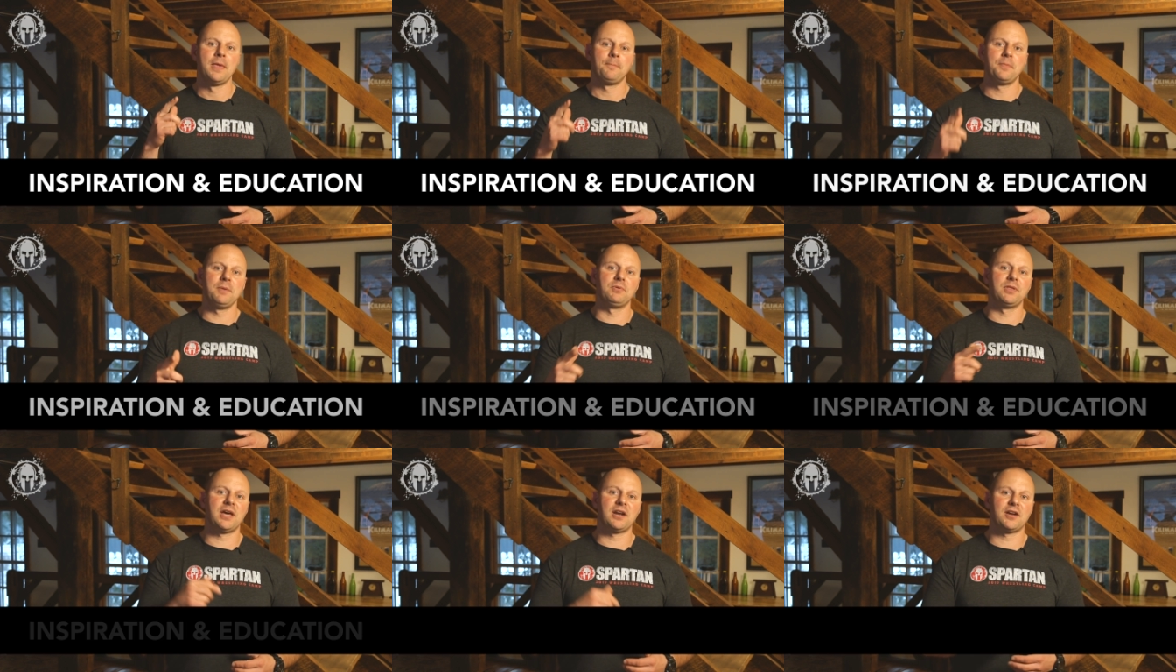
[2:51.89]

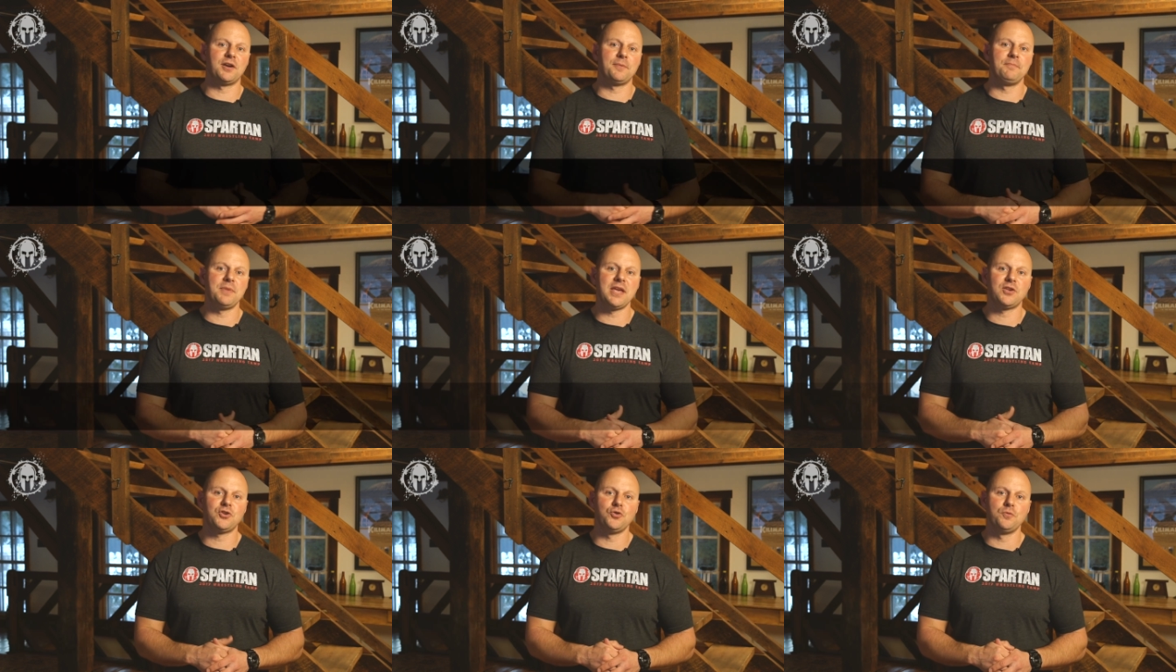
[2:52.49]
people that are going to
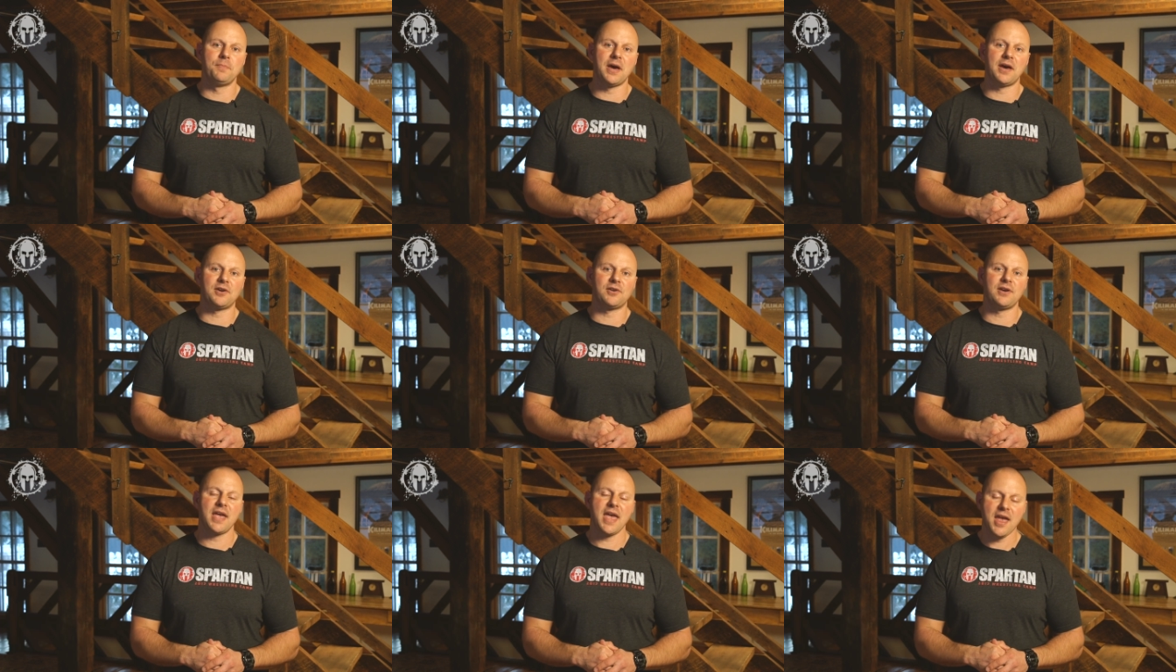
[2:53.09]
make you
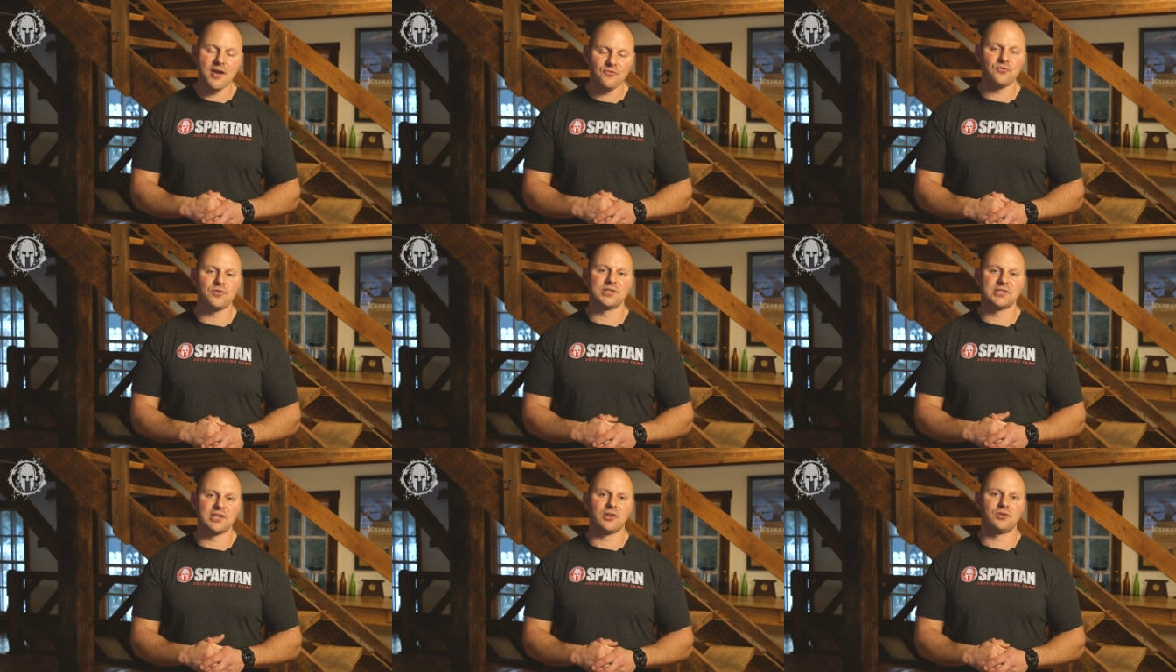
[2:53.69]
better
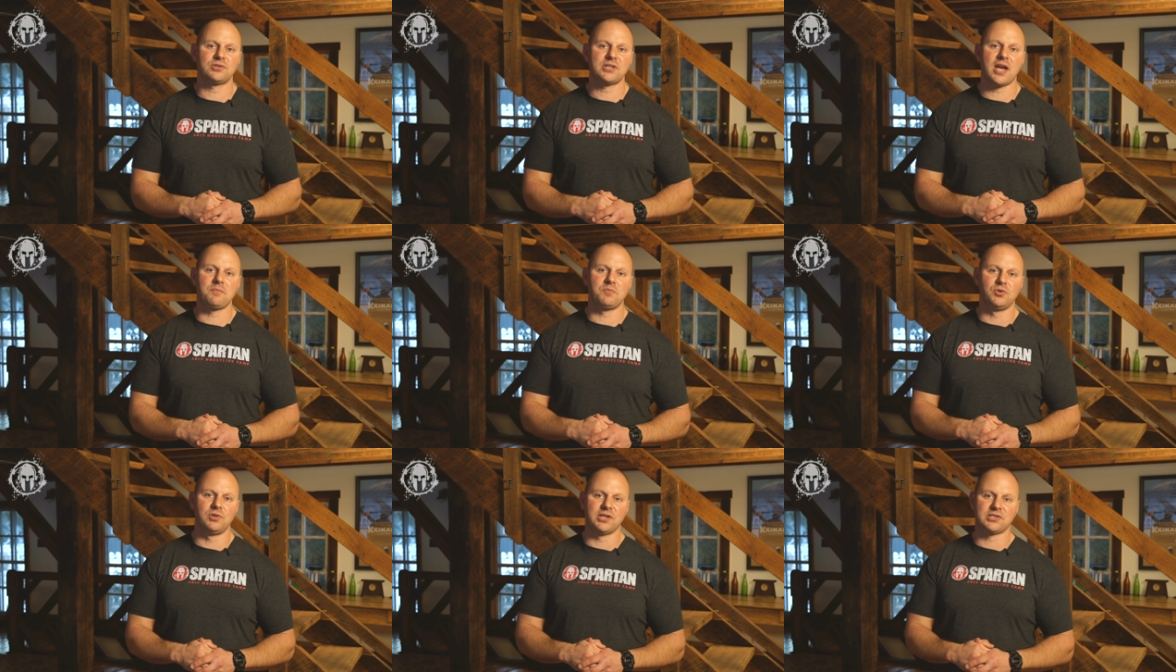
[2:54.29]
every single
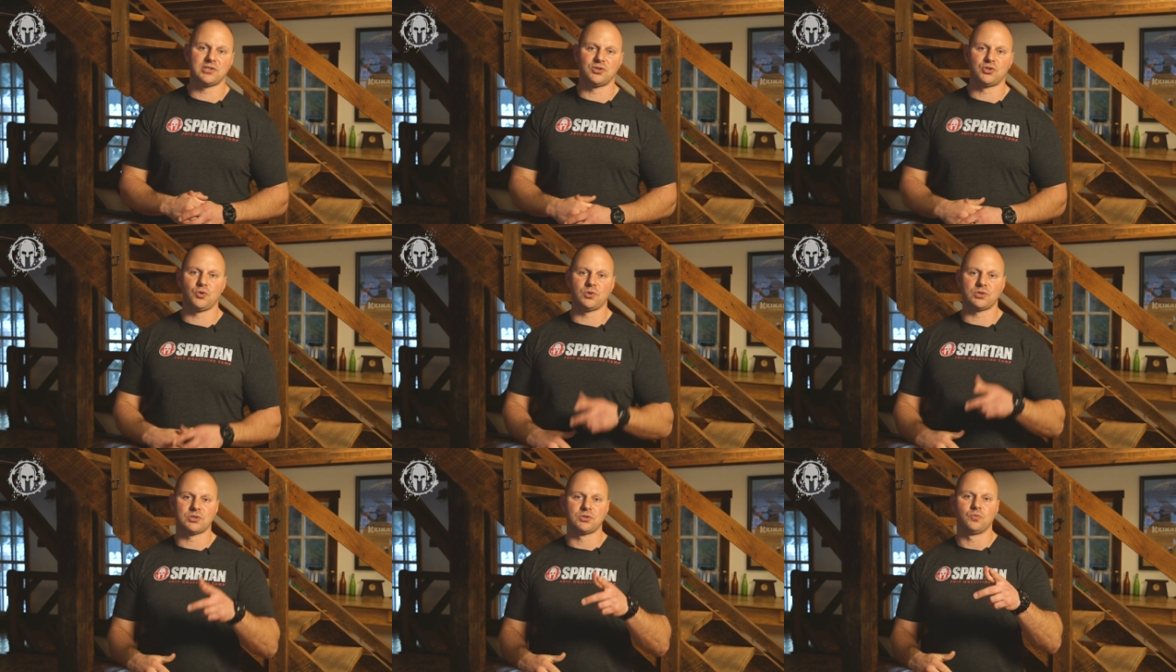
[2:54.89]
time you listen
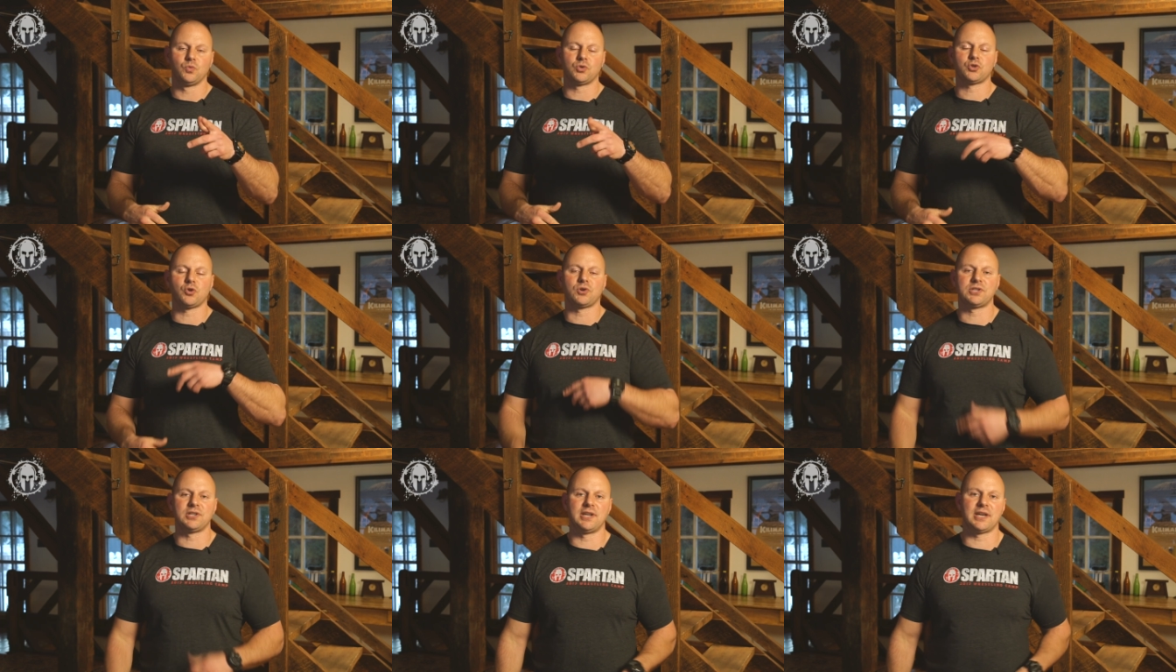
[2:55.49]
to us. We'll
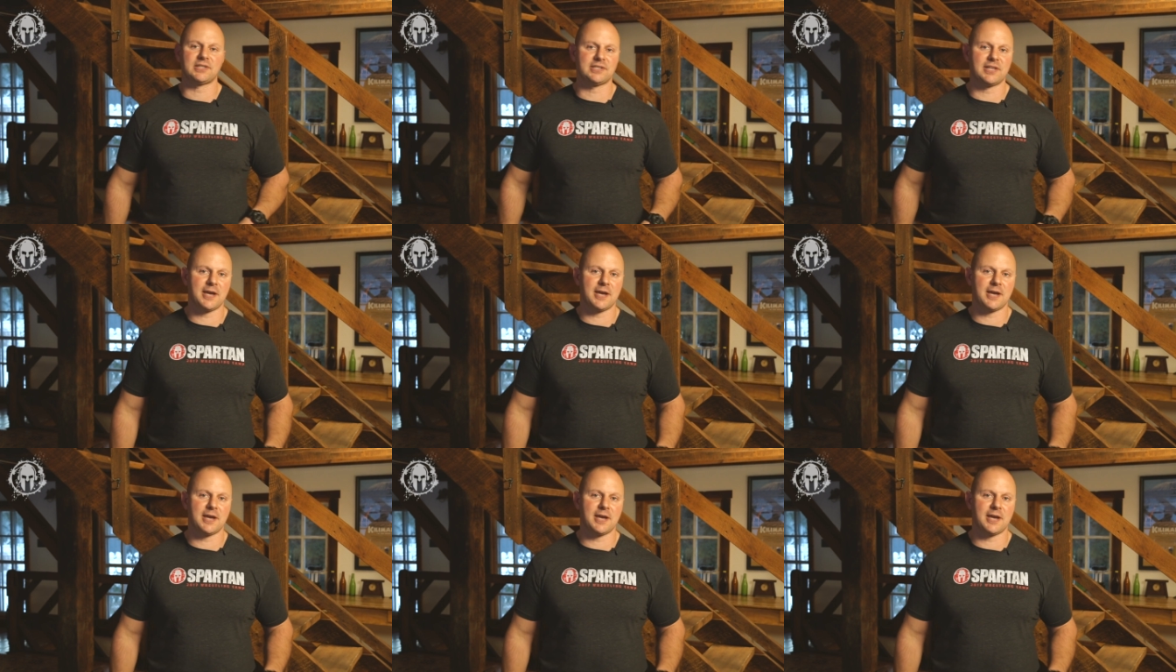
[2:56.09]
talk to you next